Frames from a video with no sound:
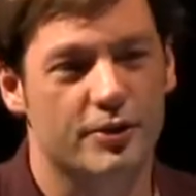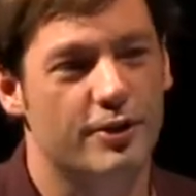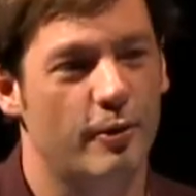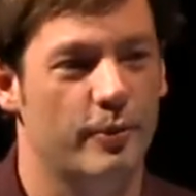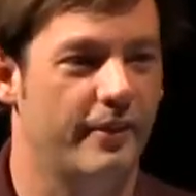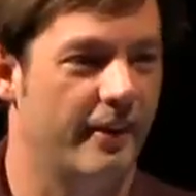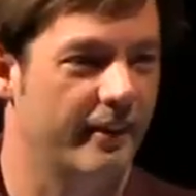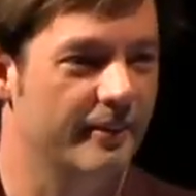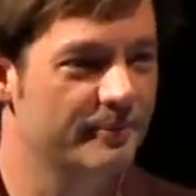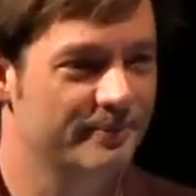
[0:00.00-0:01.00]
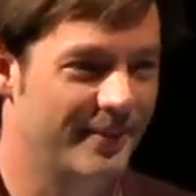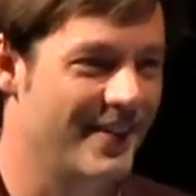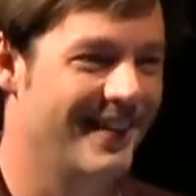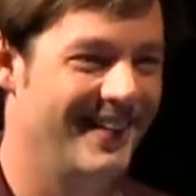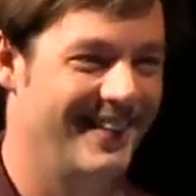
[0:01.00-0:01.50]
I'll start with Duncan,
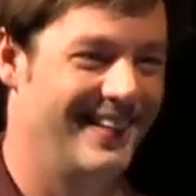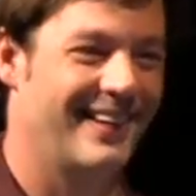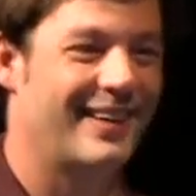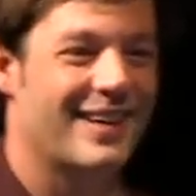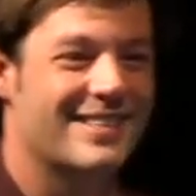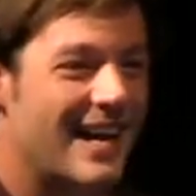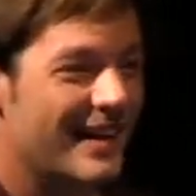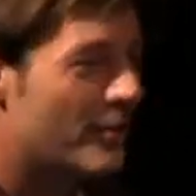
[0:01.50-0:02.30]
because